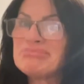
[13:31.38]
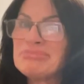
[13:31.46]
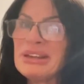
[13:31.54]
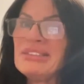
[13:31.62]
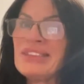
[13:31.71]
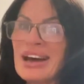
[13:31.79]

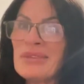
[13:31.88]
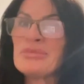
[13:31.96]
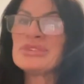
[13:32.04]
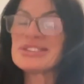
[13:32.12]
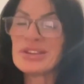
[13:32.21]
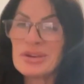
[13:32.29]
But that
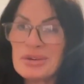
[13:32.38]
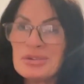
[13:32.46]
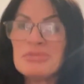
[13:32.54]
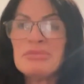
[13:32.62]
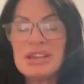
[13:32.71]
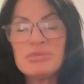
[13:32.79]
was a
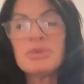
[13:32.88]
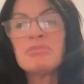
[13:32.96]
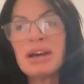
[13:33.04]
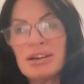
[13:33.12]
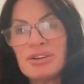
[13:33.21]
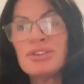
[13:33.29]
call made by
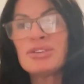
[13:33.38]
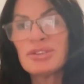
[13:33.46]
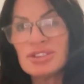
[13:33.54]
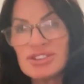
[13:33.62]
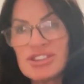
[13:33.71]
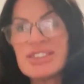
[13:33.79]
my
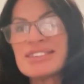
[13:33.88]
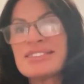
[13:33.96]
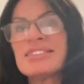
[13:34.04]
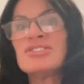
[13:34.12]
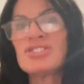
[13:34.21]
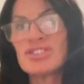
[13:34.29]
neurologist
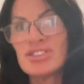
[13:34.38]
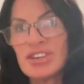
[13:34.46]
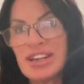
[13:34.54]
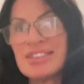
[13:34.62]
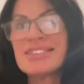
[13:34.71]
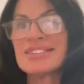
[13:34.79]
that's
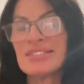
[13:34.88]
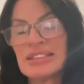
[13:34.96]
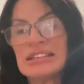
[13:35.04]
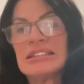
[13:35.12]
stressed.